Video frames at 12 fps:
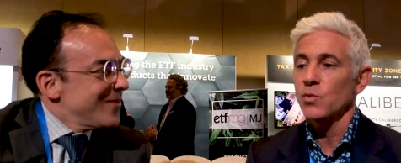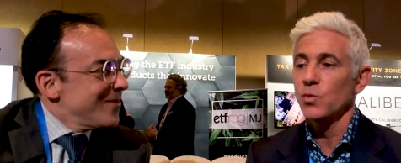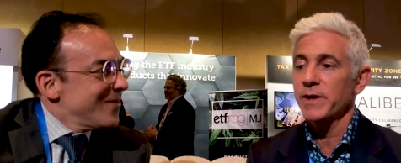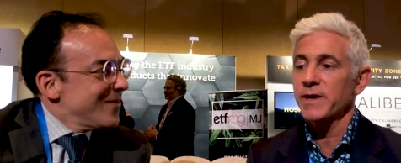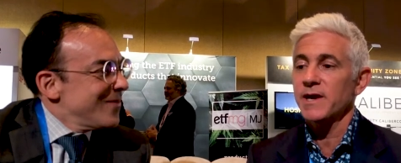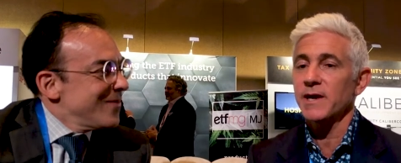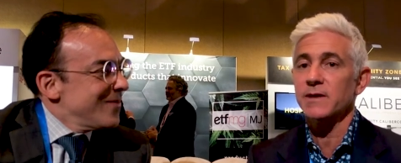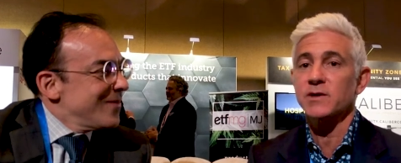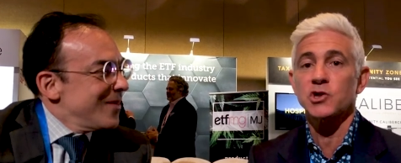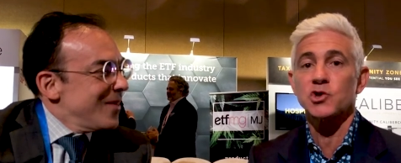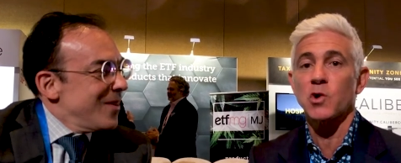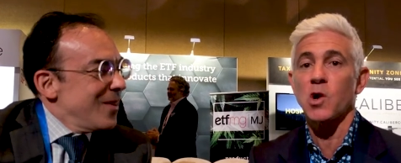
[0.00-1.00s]
Speaker 1: We can't
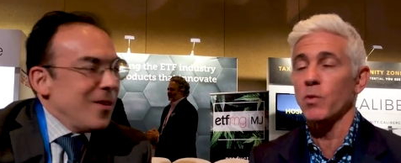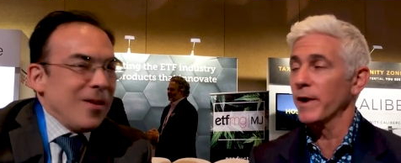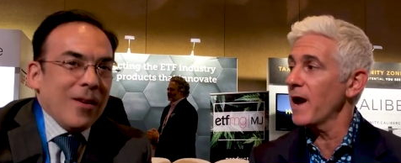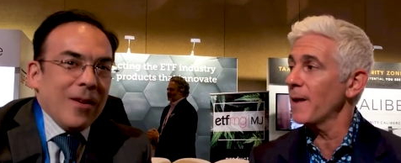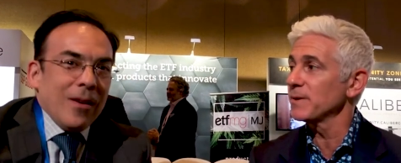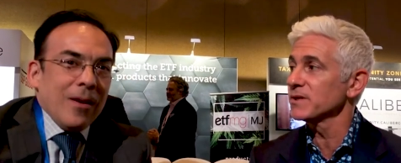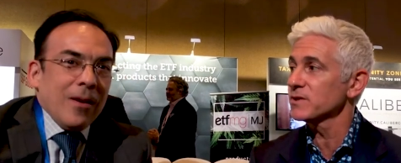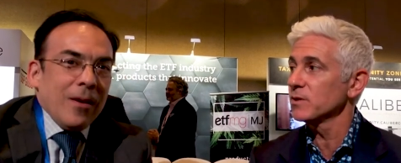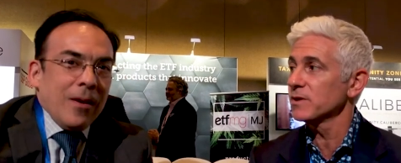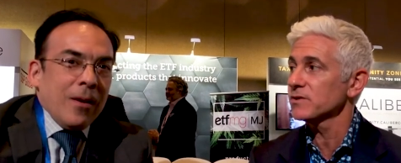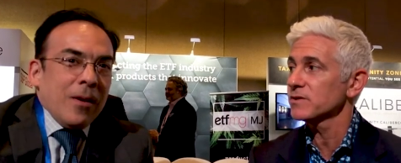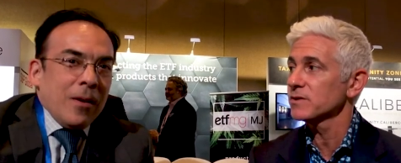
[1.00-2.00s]
control what happens to
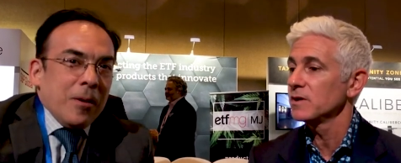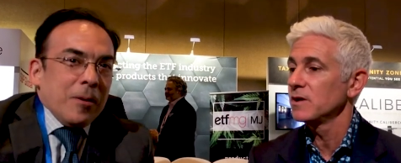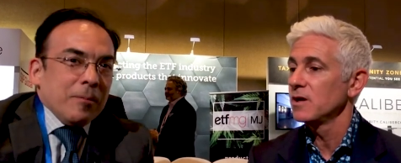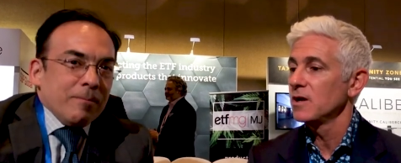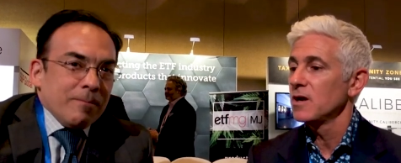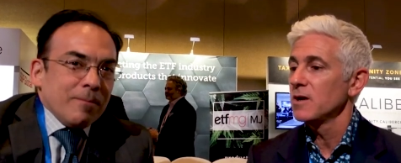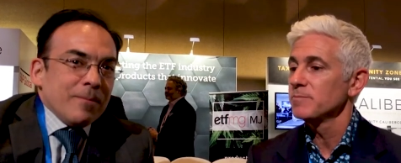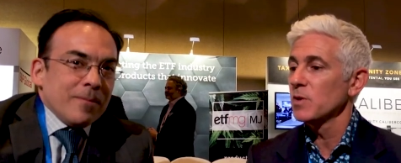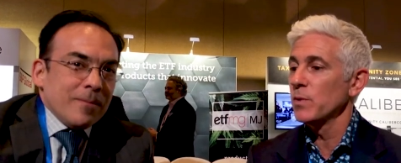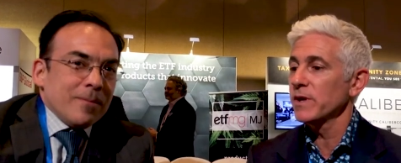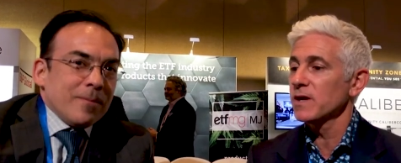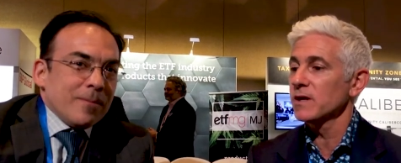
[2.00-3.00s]
us, but
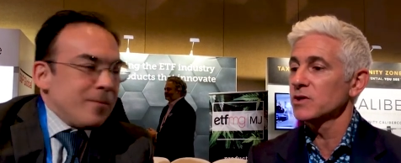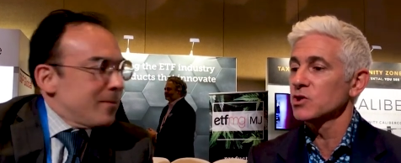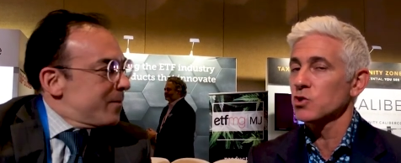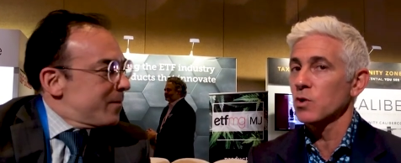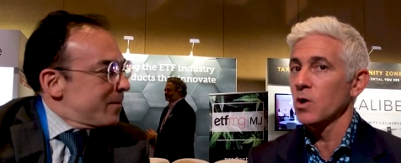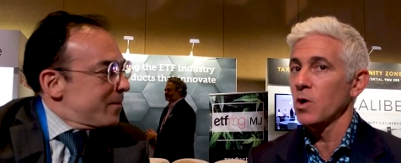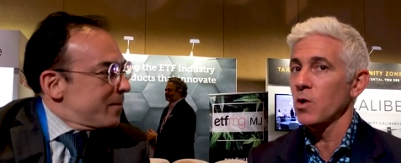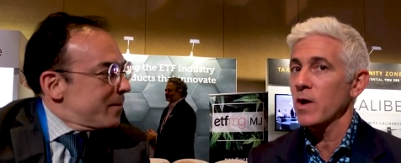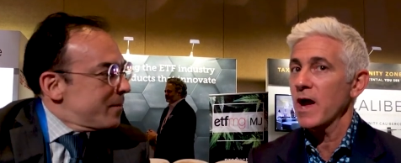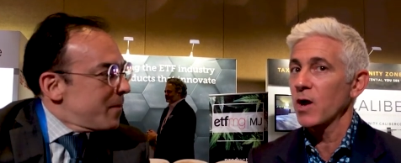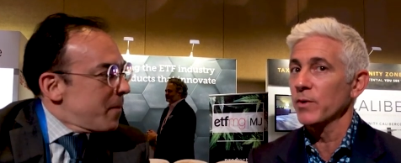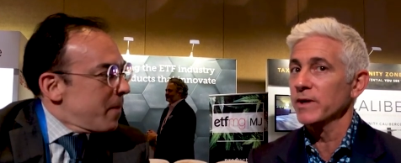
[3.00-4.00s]
we can control
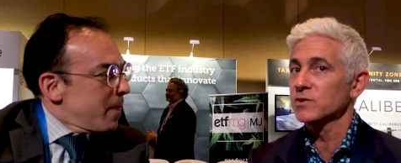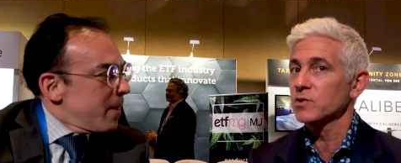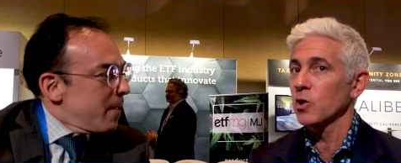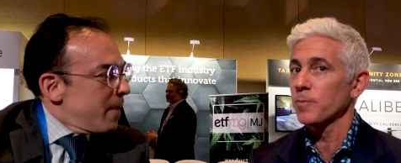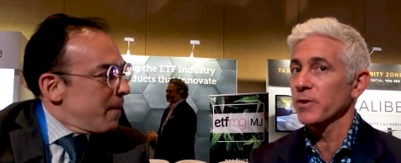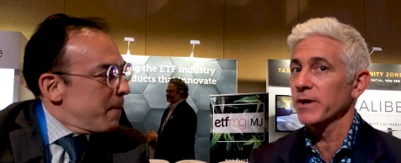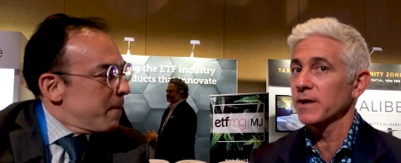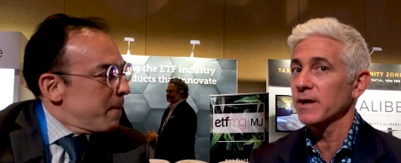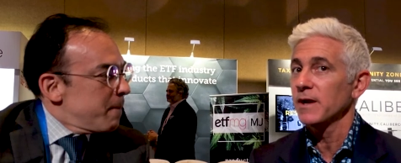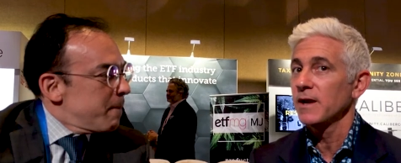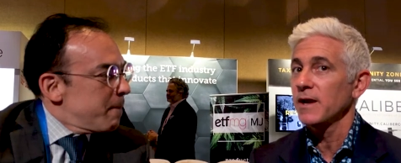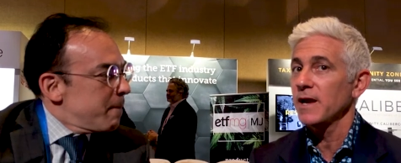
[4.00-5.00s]
how we interpret it
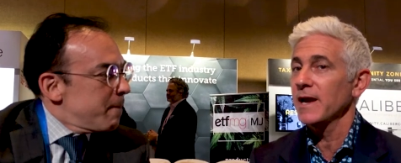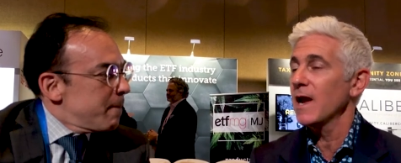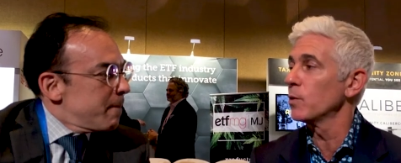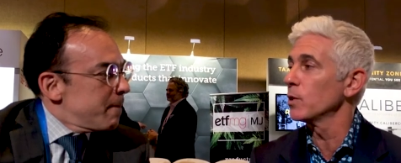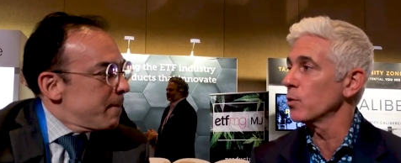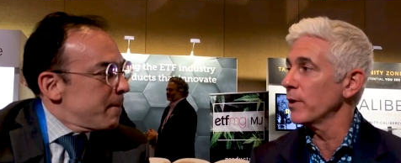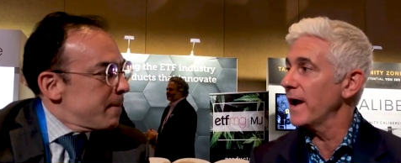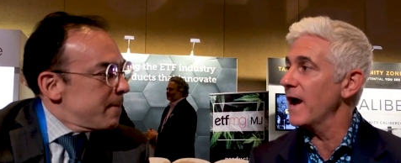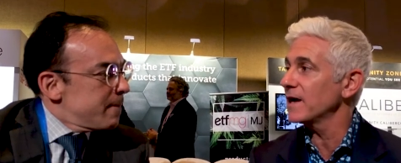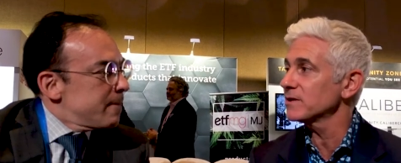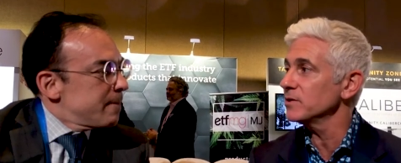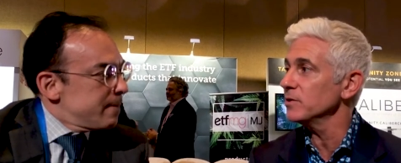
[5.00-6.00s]
and how we
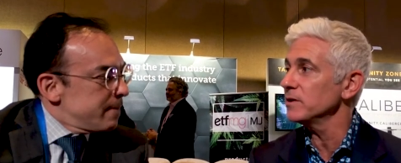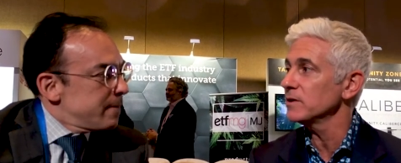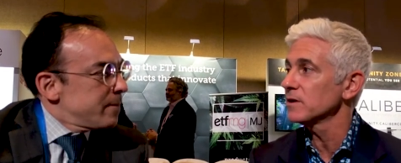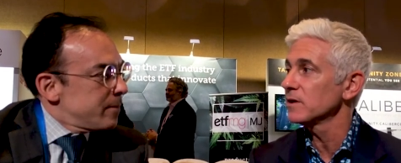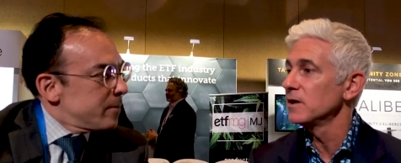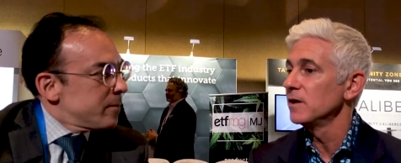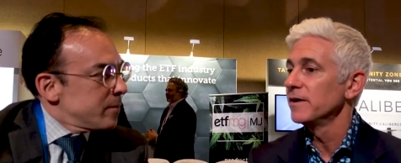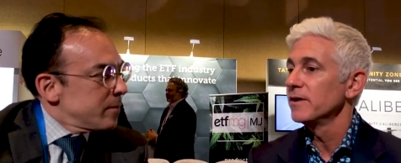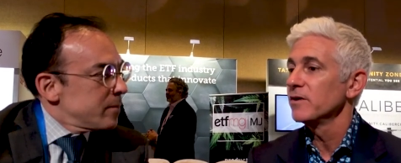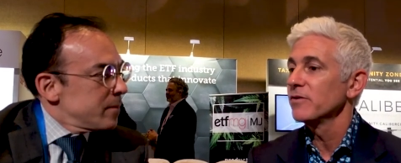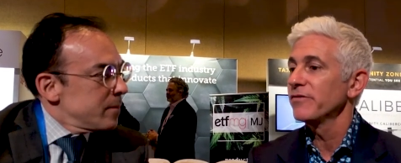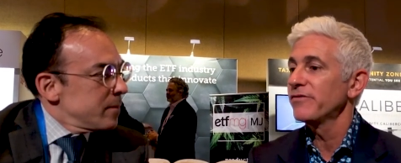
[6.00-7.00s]
react to it.
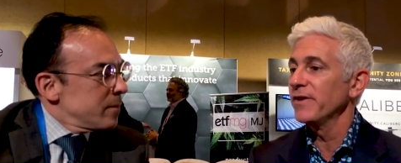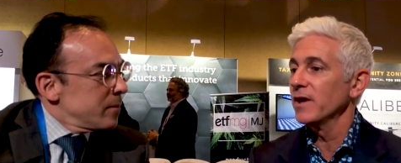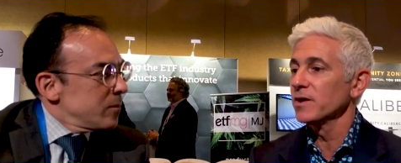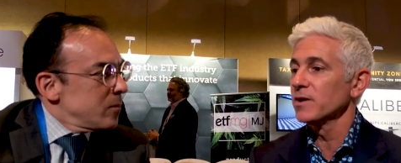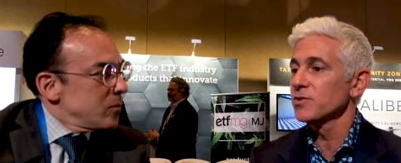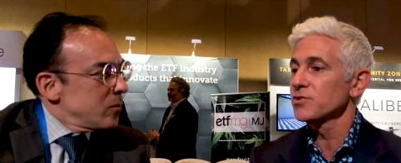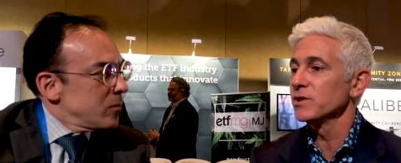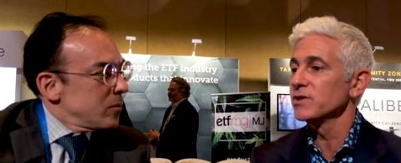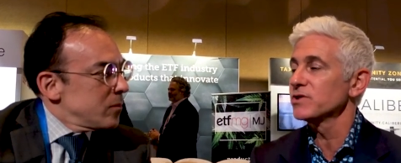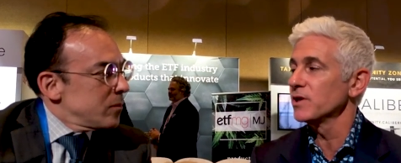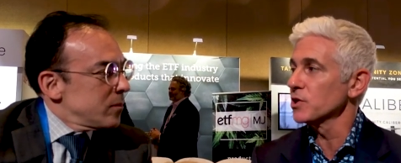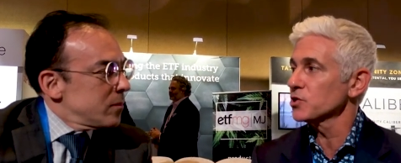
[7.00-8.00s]
Failure is an
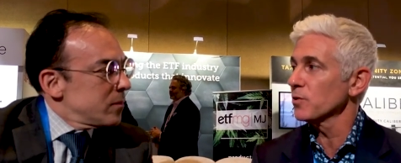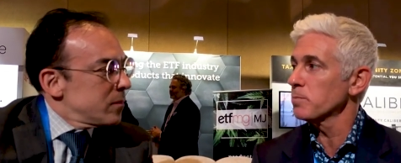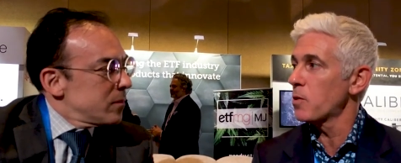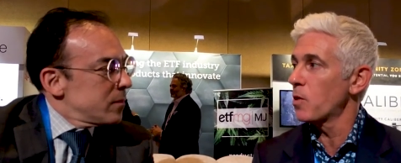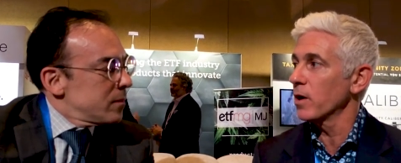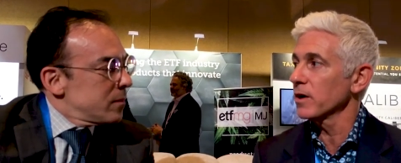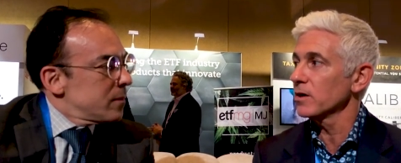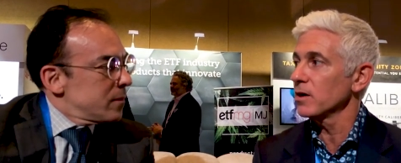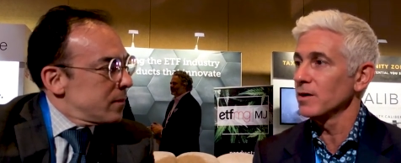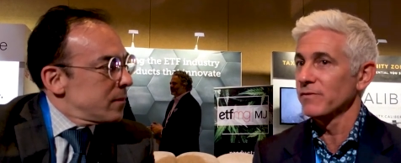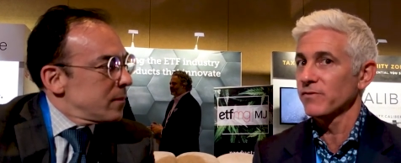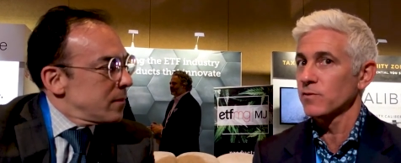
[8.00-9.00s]
essential part
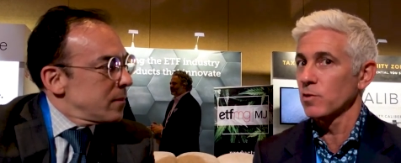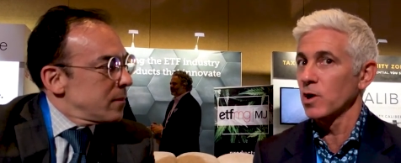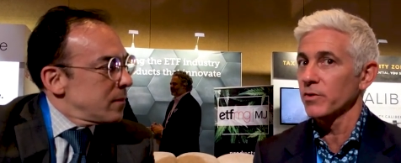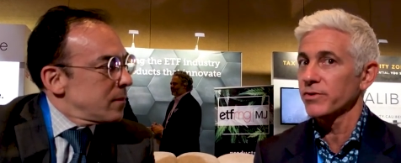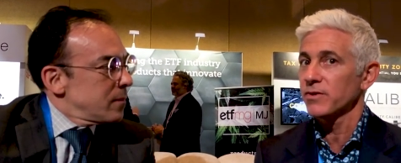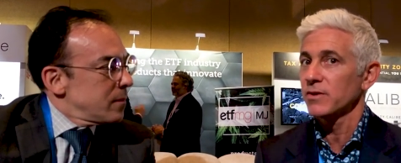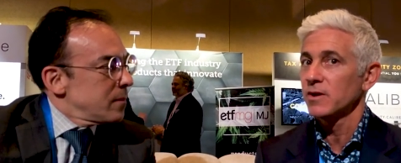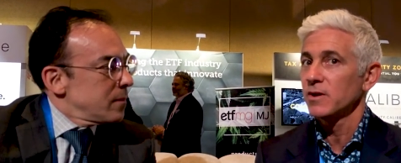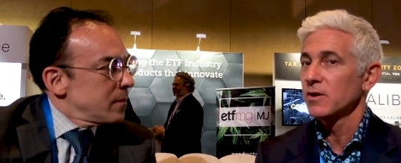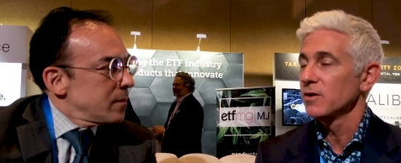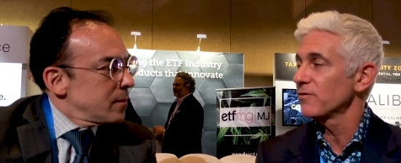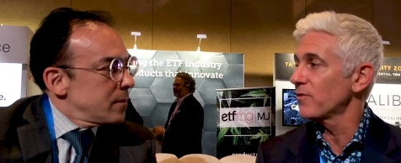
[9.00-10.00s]
of growth
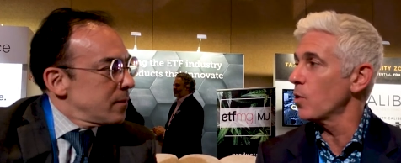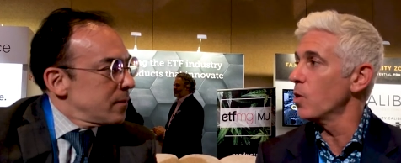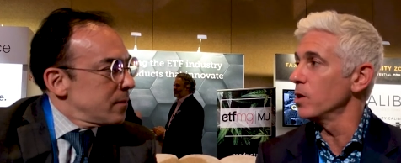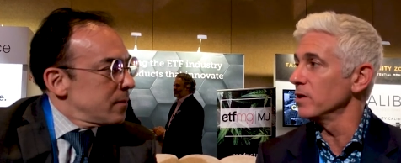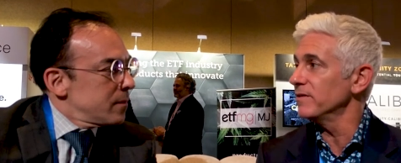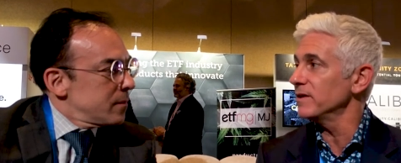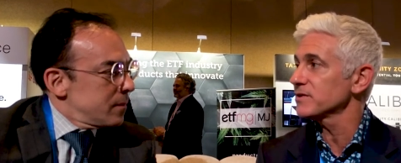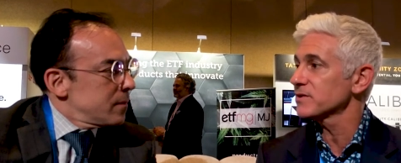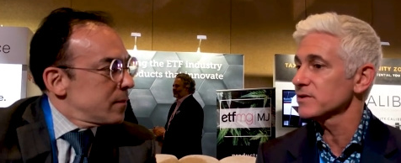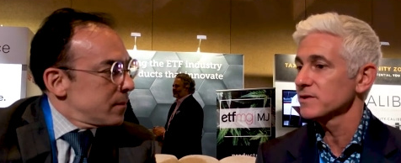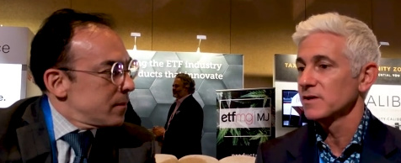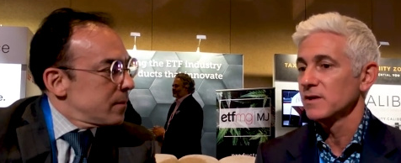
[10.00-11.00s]
for all of us.